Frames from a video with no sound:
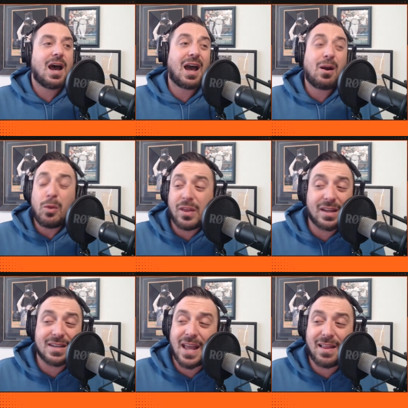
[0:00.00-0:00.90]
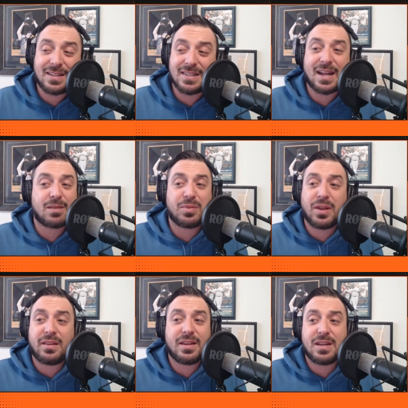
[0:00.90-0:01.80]
I don't think a day like today
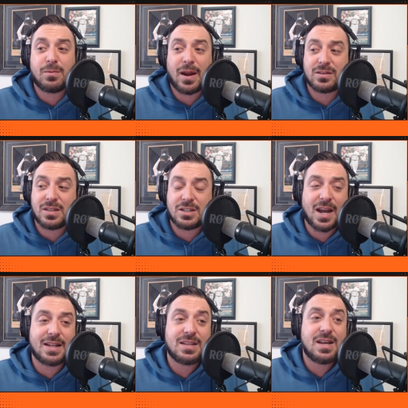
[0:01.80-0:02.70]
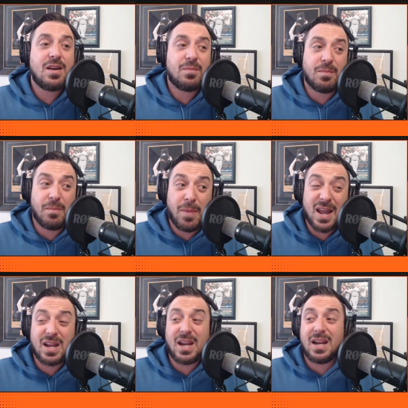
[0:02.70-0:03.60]
completely derails the Giants, but